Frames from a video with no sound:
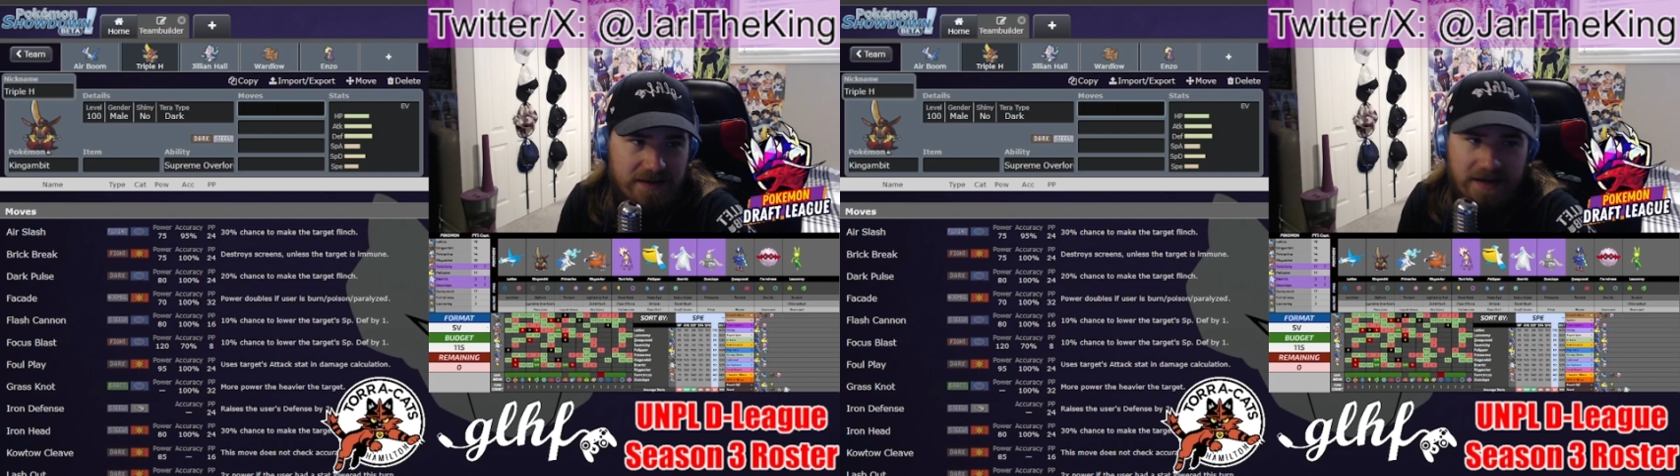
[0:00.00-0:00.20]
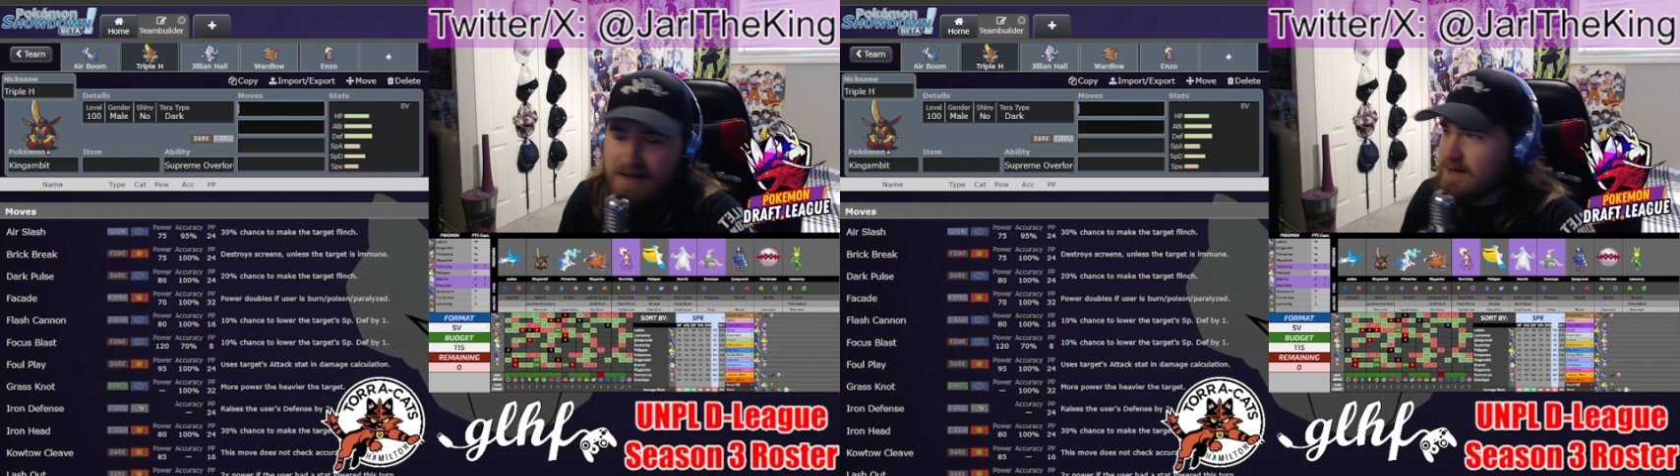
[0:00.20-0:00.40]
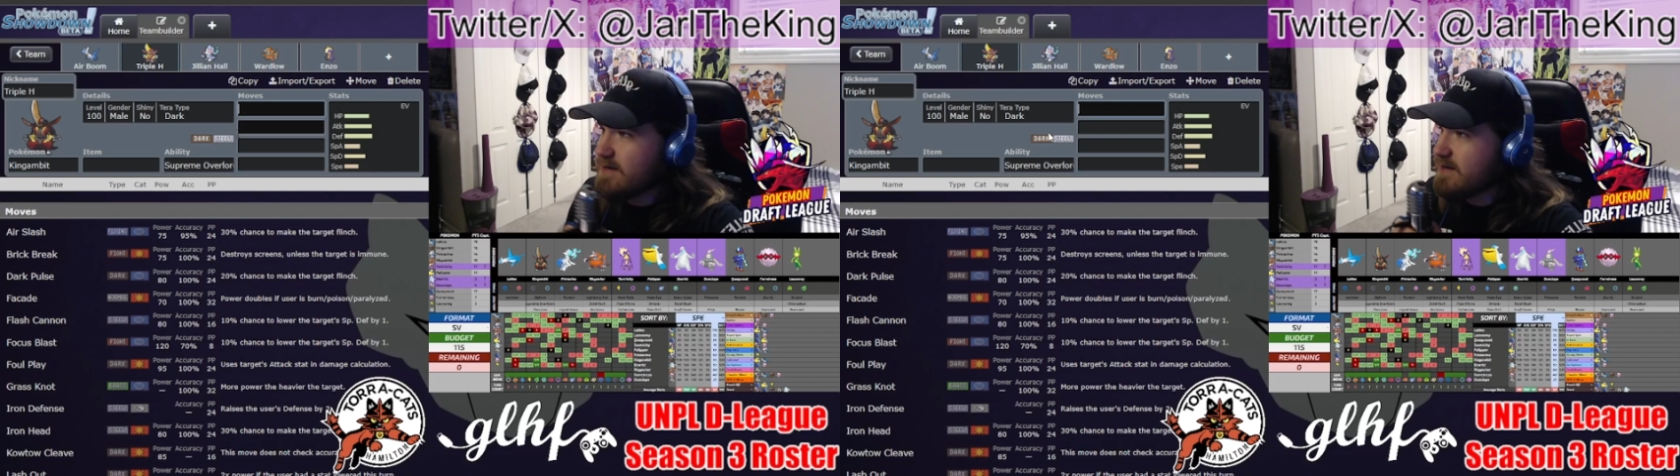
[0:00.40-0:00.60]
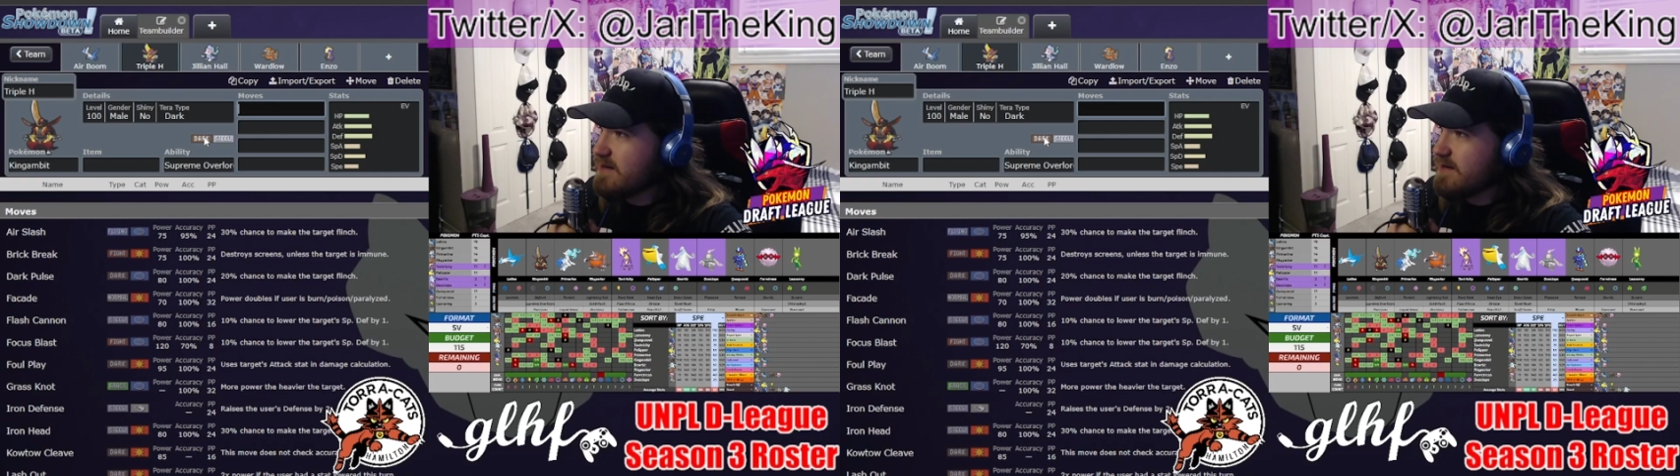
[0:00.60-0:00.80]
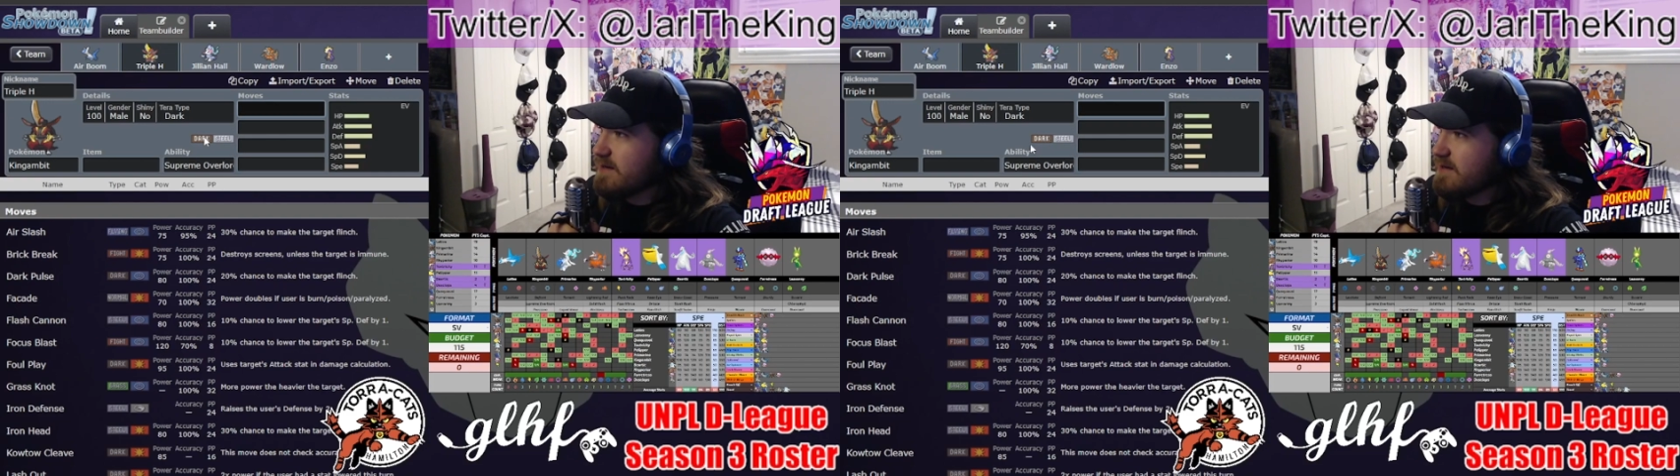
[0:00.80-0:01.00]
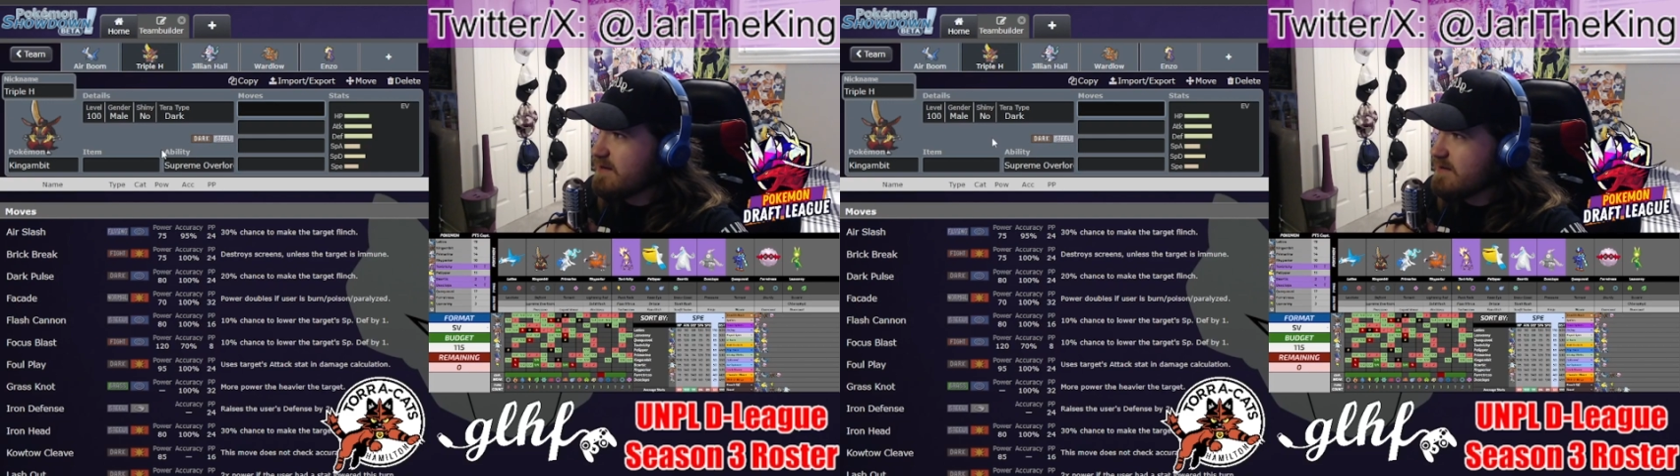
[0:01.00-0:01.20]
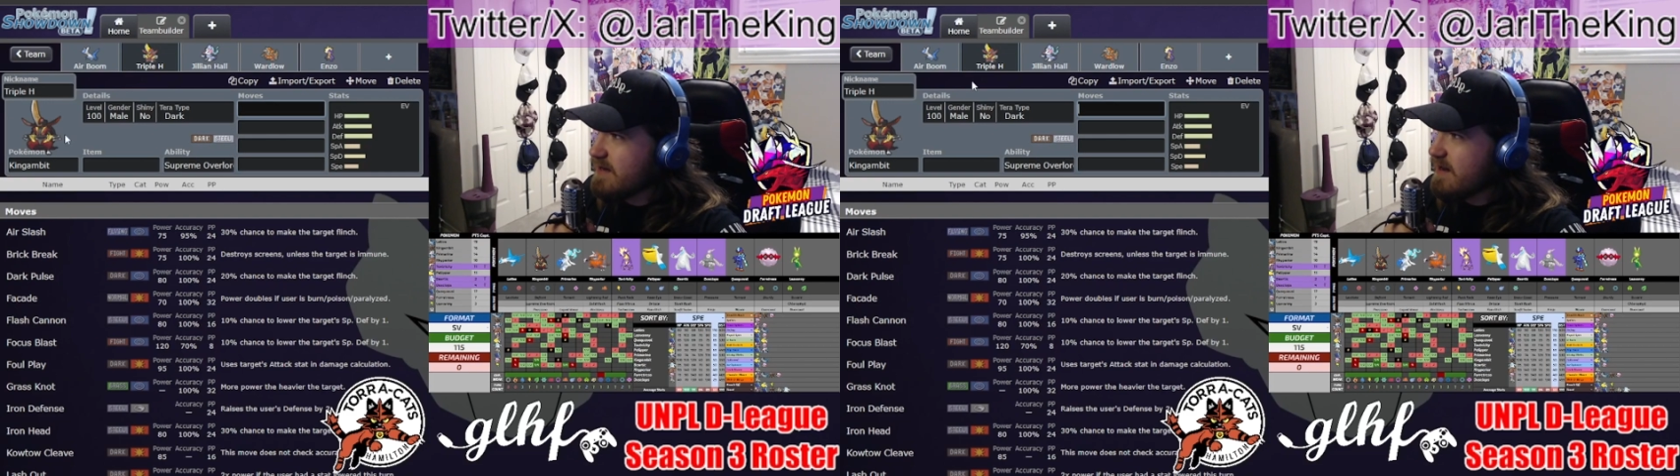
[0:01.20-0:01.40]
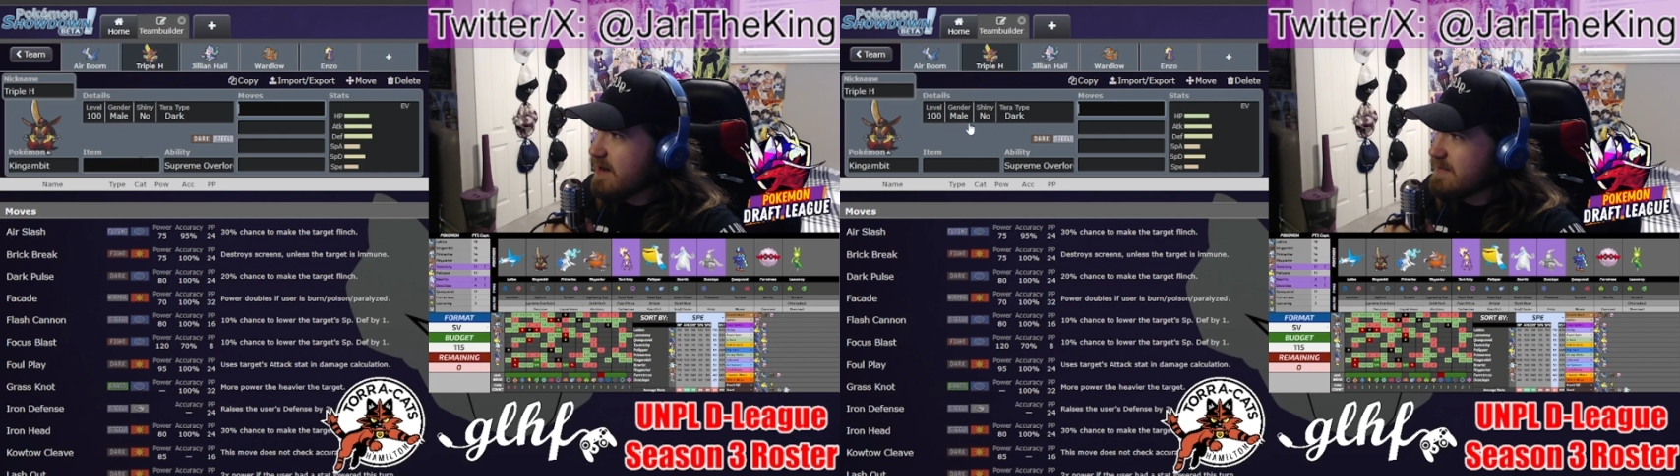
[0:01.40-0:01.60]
and uh, yeah,